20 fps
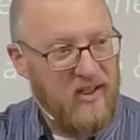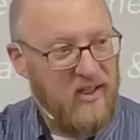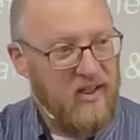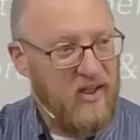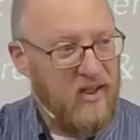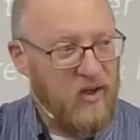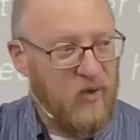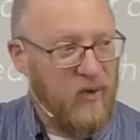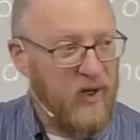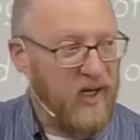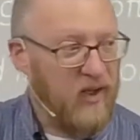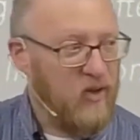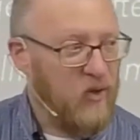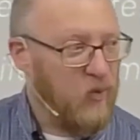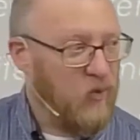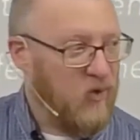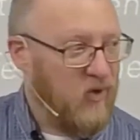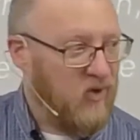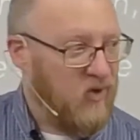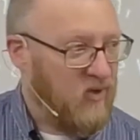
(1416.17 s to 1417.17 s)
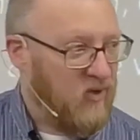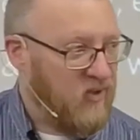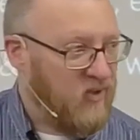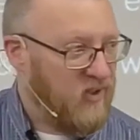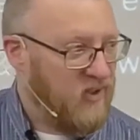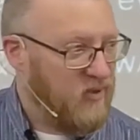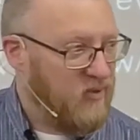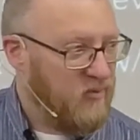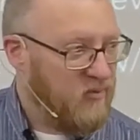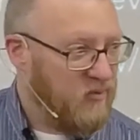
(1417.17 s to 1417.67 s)
around the world
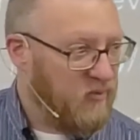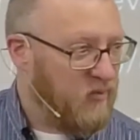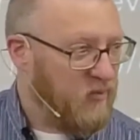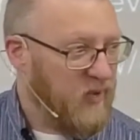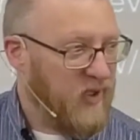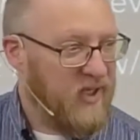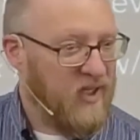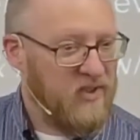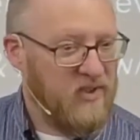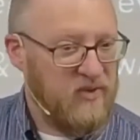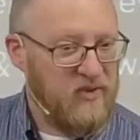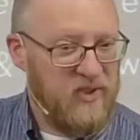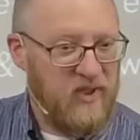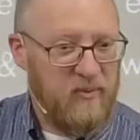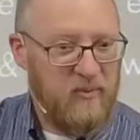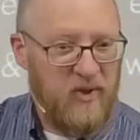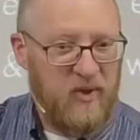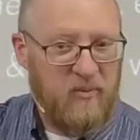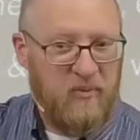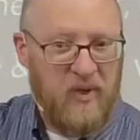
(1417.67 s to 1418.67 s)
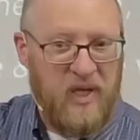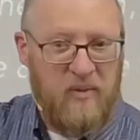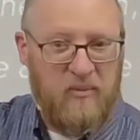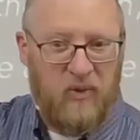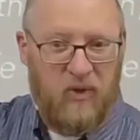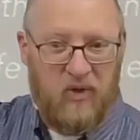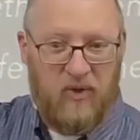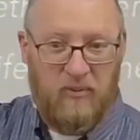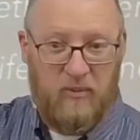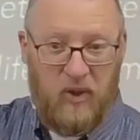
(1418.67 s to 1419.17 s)
because of some of the
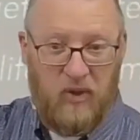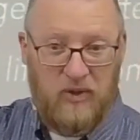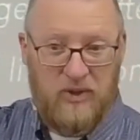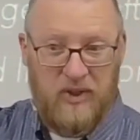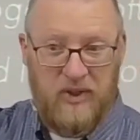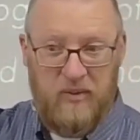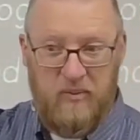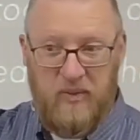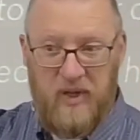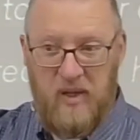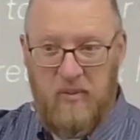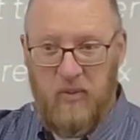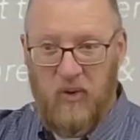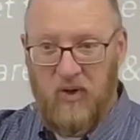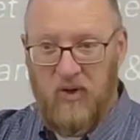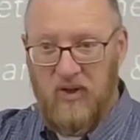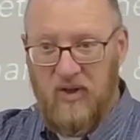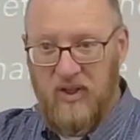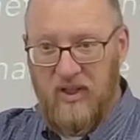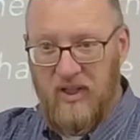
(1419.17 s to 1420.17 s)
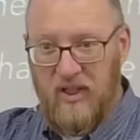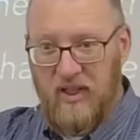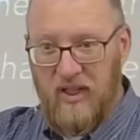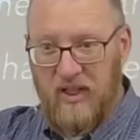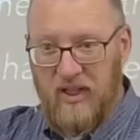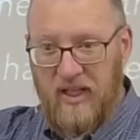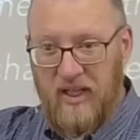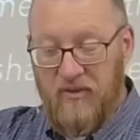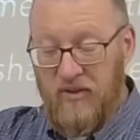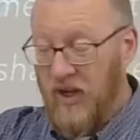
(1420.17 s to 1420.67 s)
people, most of the people,
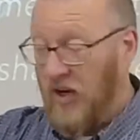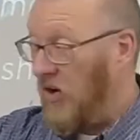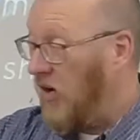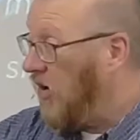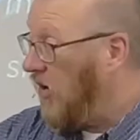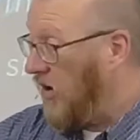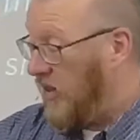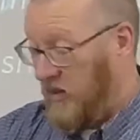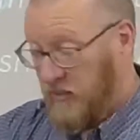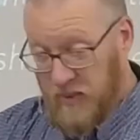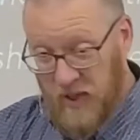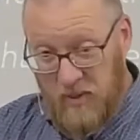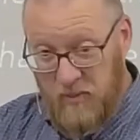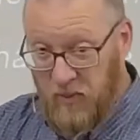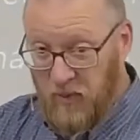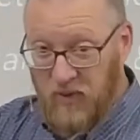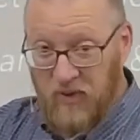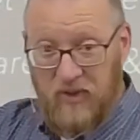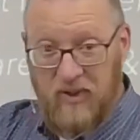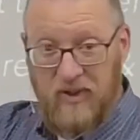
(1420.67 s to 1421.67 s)
if not all of the people,